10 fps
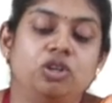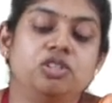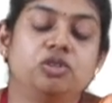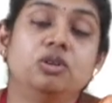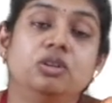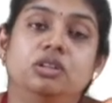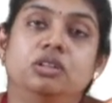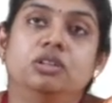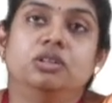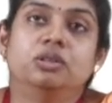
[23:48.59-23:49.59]
So
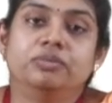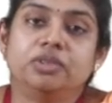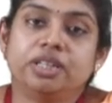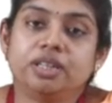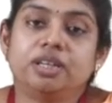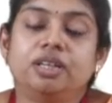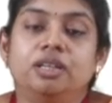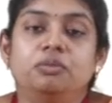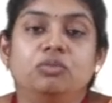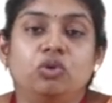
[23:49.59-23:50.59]
here
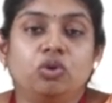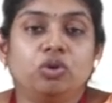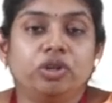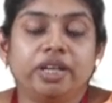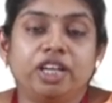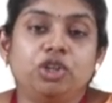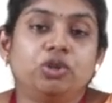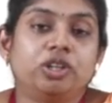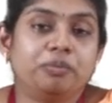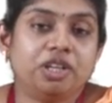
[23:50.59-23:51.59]
more into
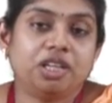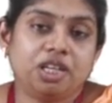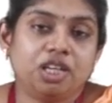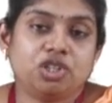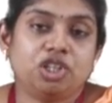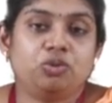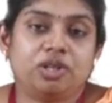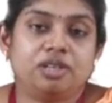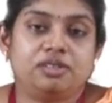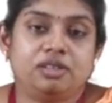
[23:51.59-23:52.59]
communication, you
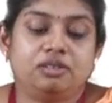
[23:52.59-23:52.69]
can see.